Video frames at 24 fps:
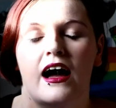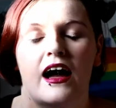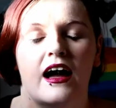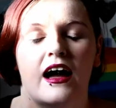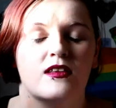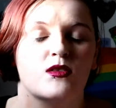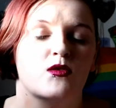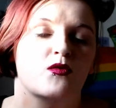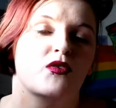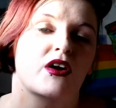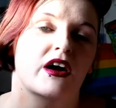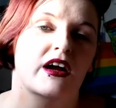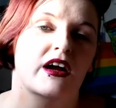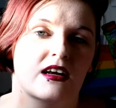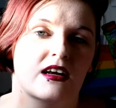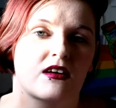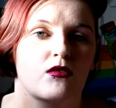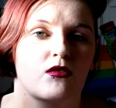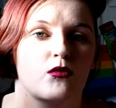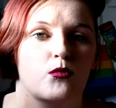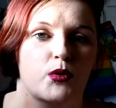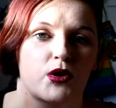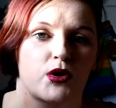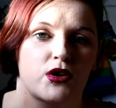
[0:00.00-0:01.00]
At the end
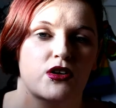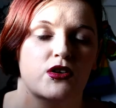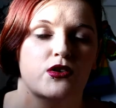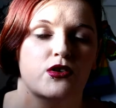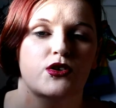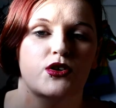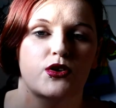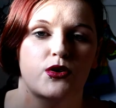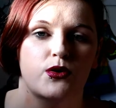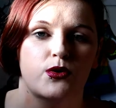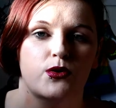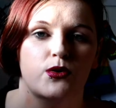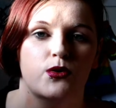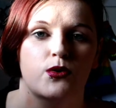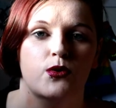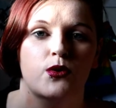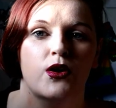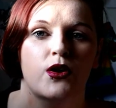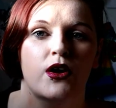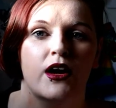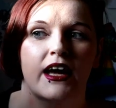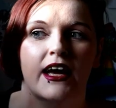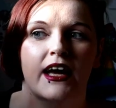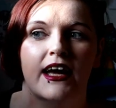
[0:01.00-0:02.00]
of the book you do
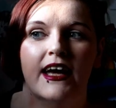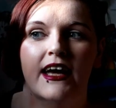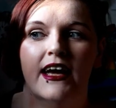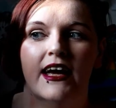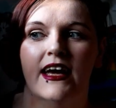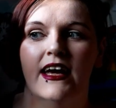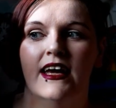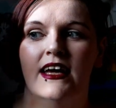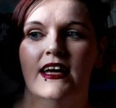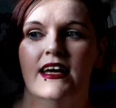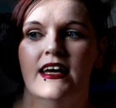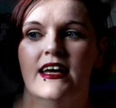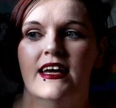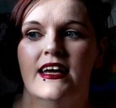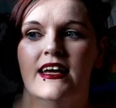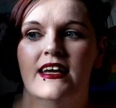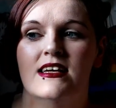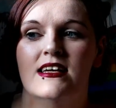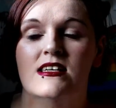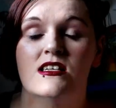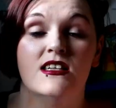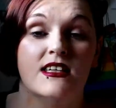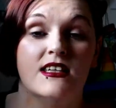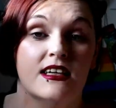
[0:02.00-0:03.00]

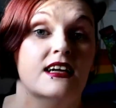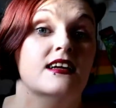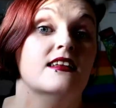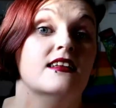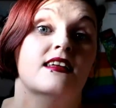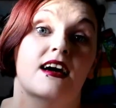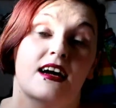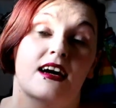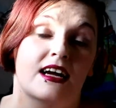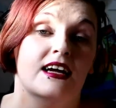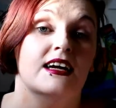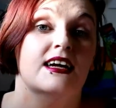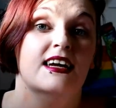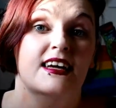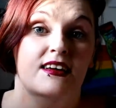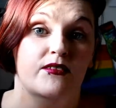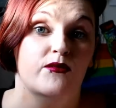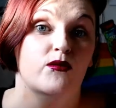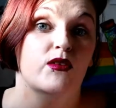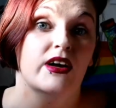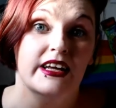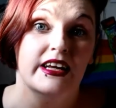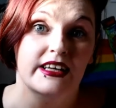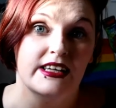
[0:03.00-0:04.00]
see that
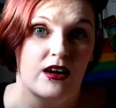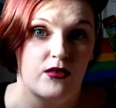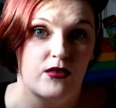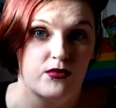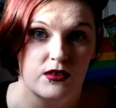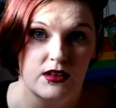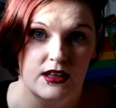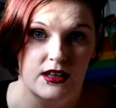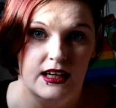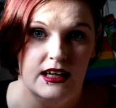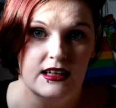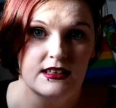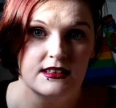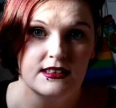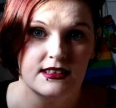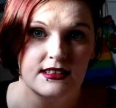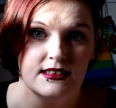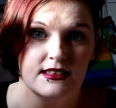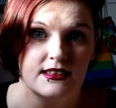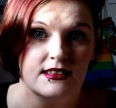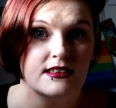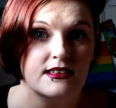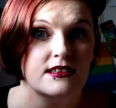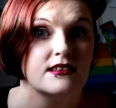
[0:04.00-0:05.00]
he, he definitely
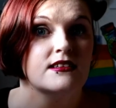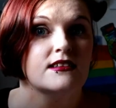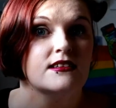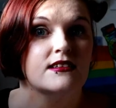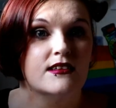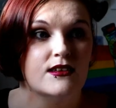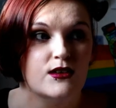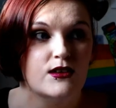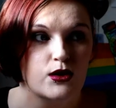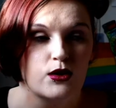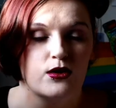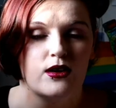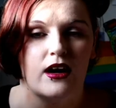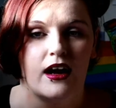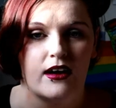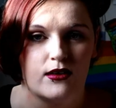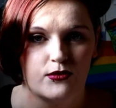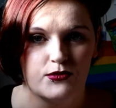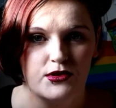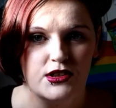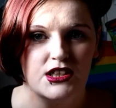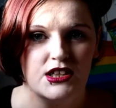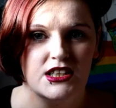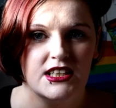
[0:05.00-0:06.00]
isn't your
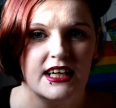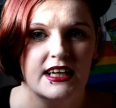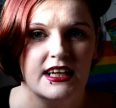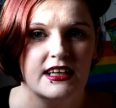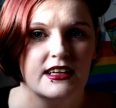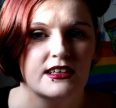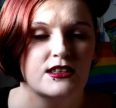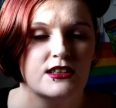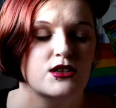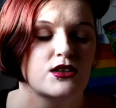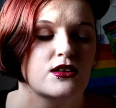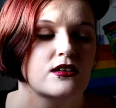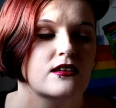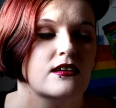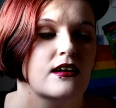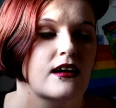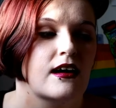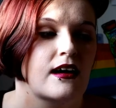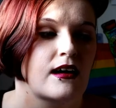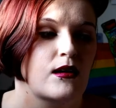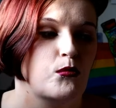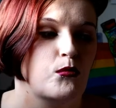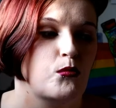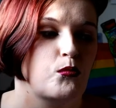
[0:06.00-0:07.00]
average teenager
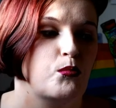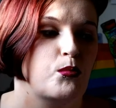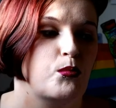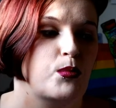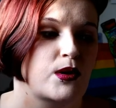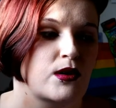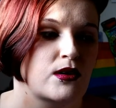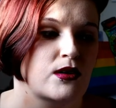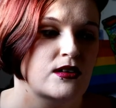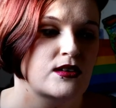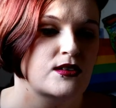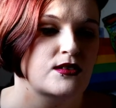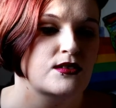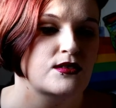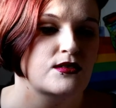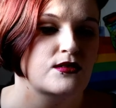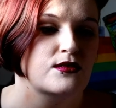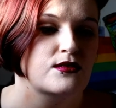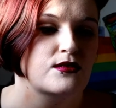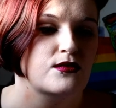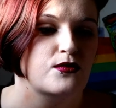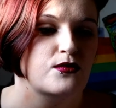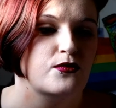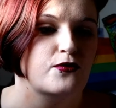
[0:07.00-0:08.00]
um, but
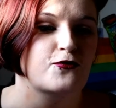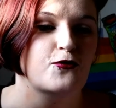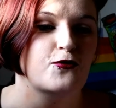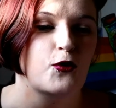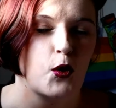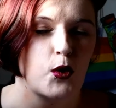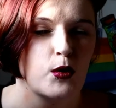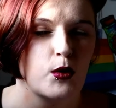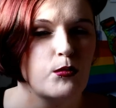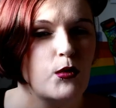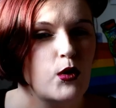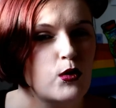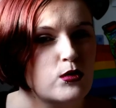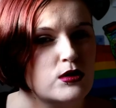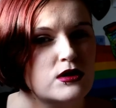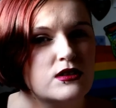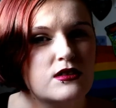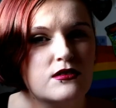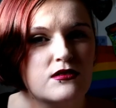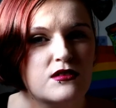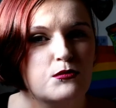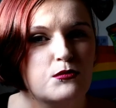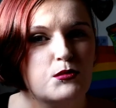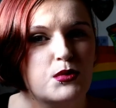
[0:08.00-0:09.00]
for
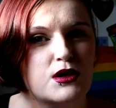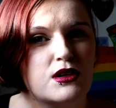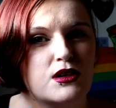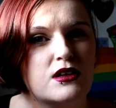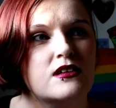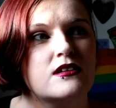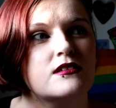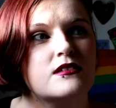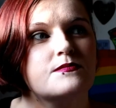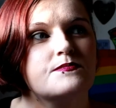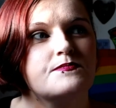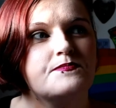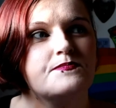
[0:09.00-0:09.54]
most of the book